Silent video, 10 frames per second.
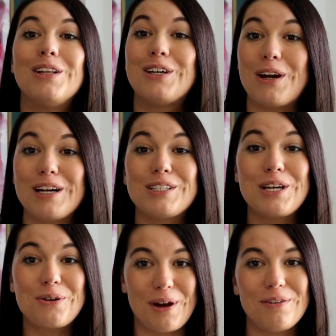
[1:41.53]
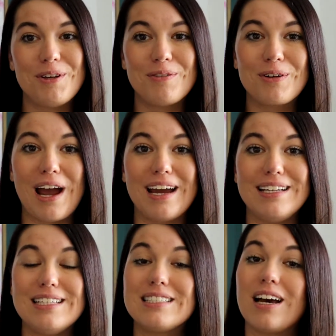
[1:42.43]
There are actually quite a few
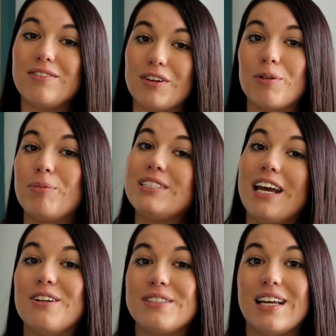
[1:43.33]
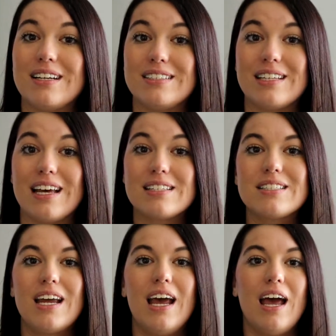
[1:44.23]
varieties of different potatoes that
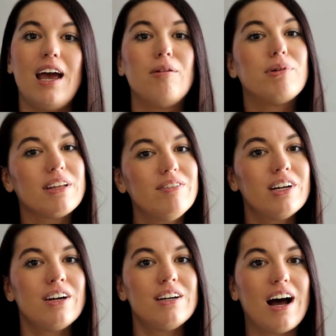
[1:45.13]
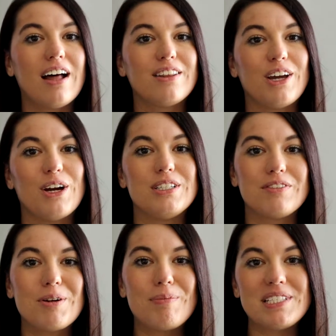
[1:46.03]
exist. And believe it or not, there are
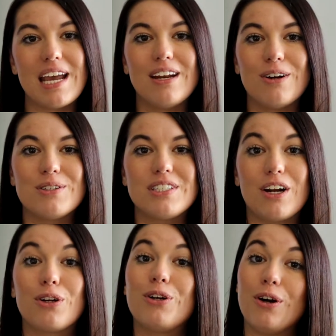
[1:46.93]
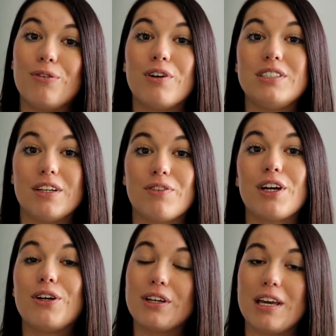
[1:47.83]
different potatoes that are good for
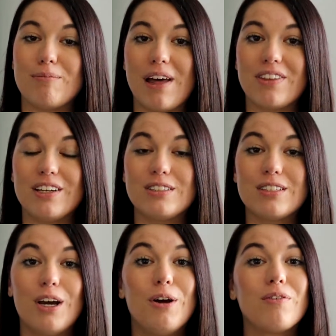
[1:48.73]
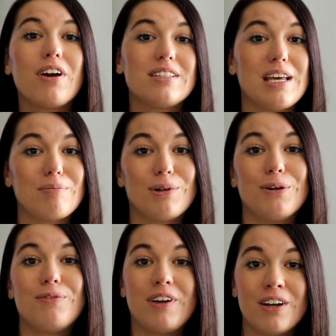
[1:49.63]
different cooking methods. For
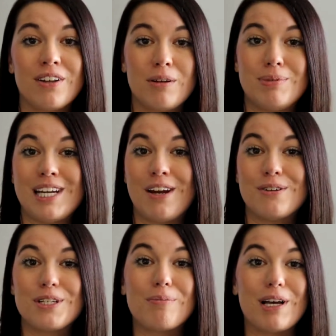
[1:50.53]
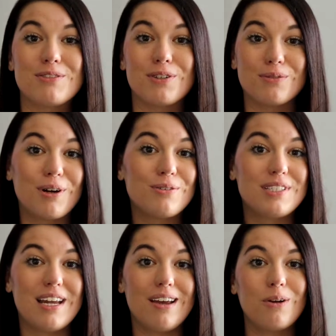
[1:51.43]
example, fingerling potatoes are best for
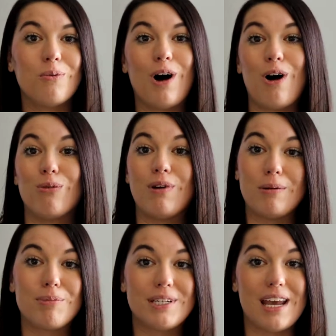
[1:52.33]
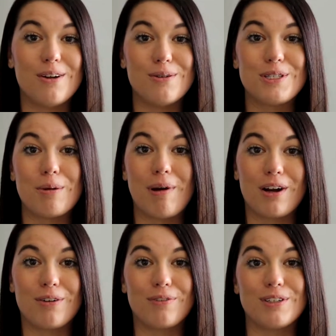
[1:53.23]
roasting, while red potatoes are
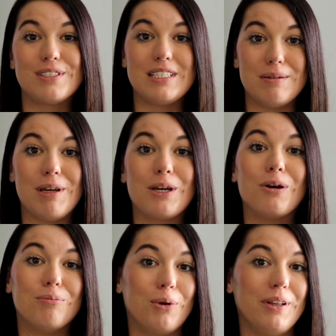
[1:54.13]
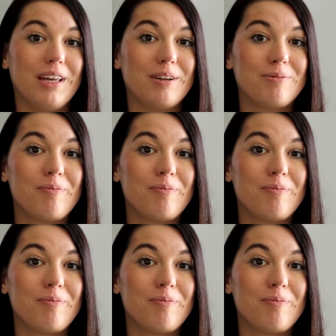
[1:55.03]
better for steaming or boiling.